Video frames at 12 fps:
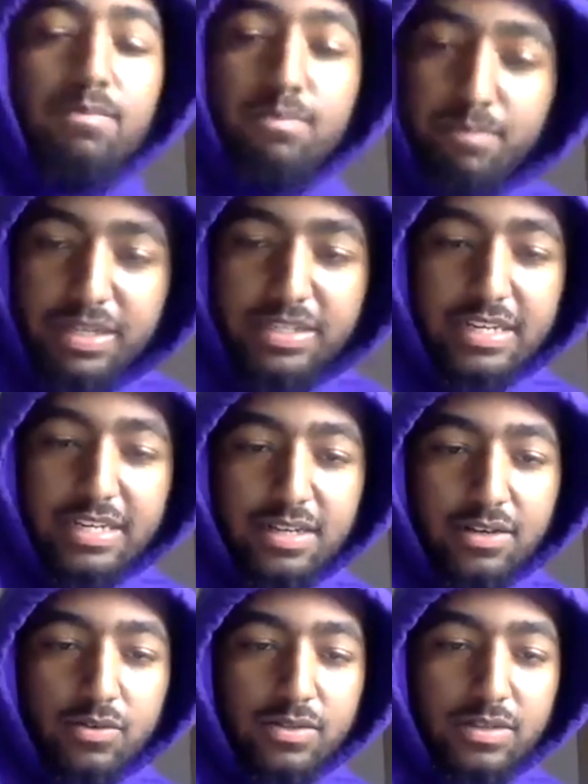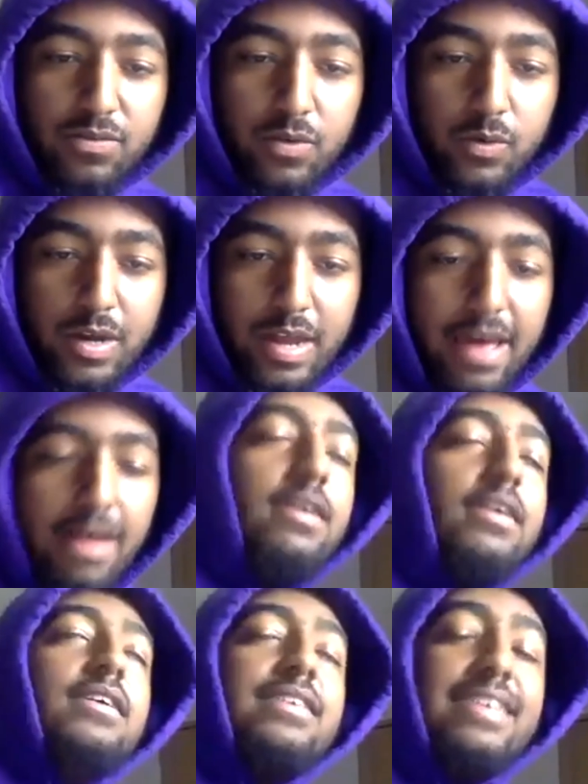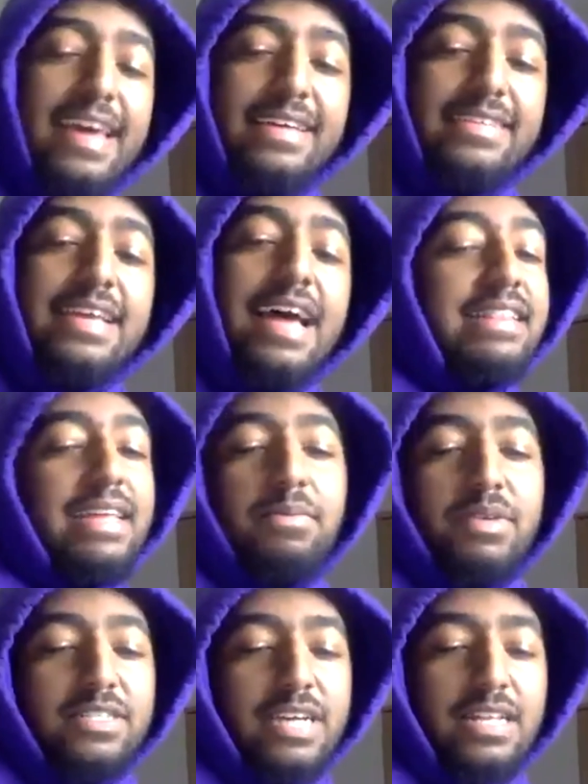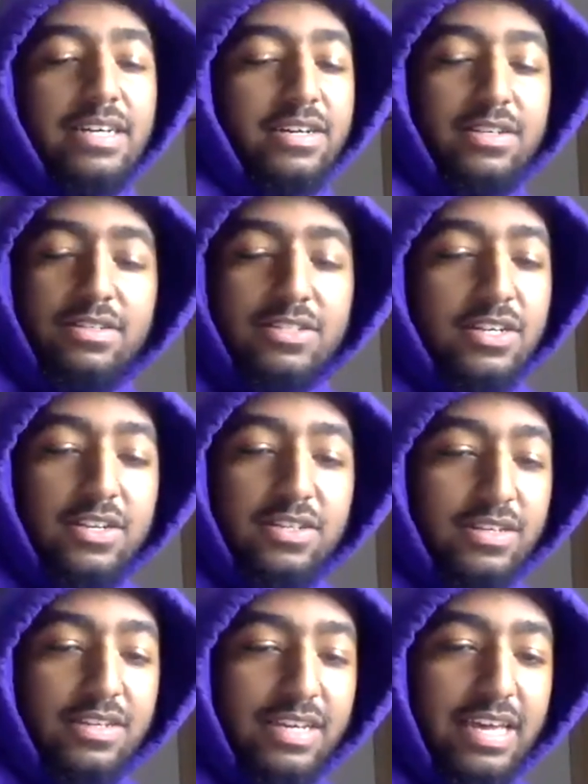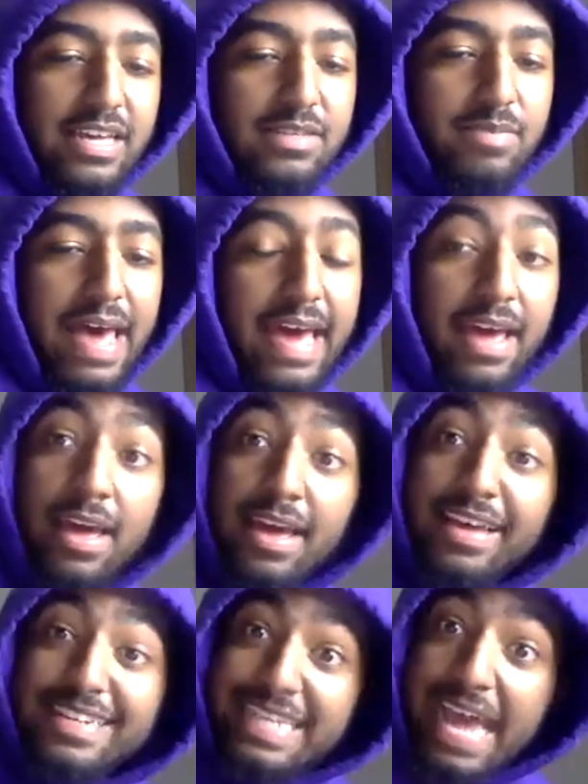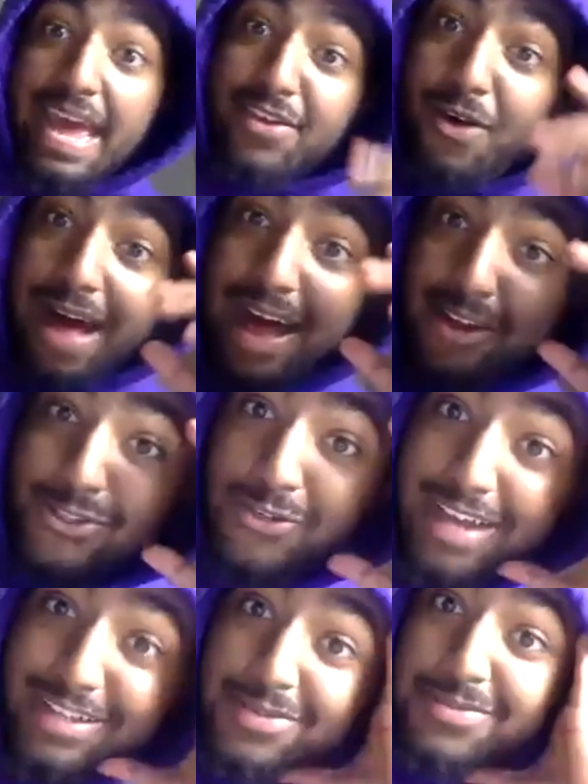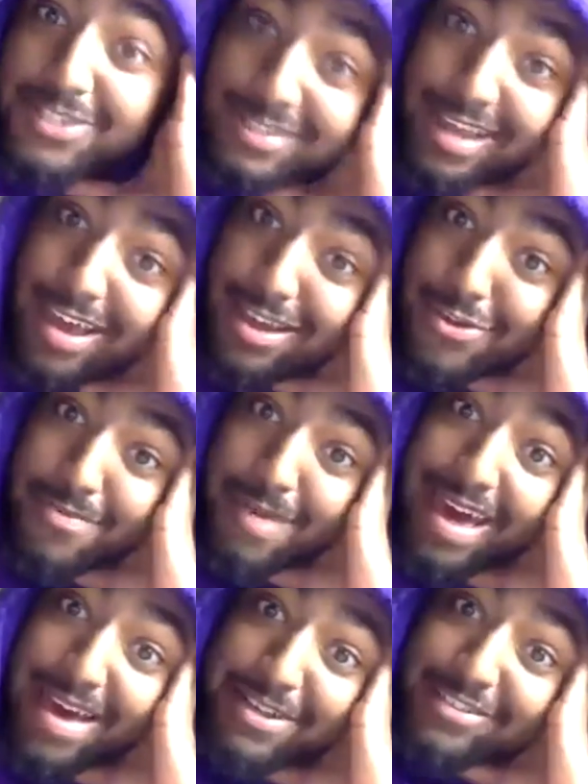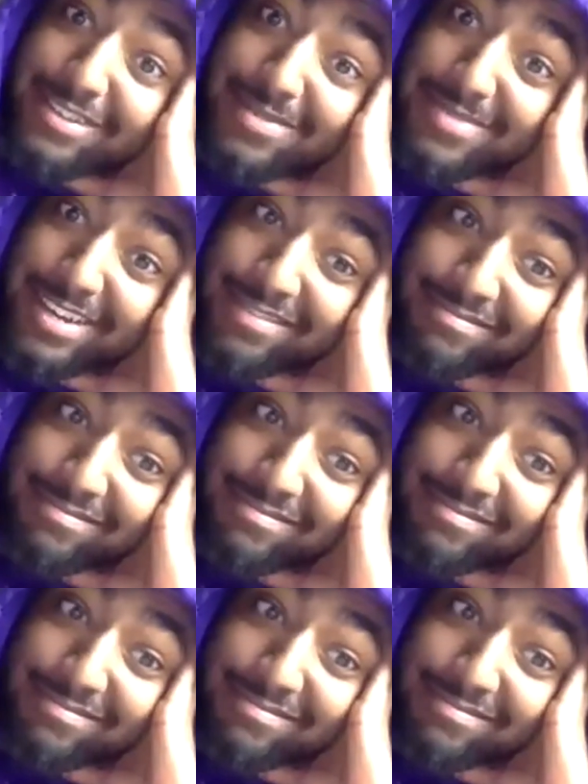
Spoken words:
PJ Tucker was the root of that. Yes, I think PJ Tucker should get his bag. Daniel House, you got something to say? You mad about something?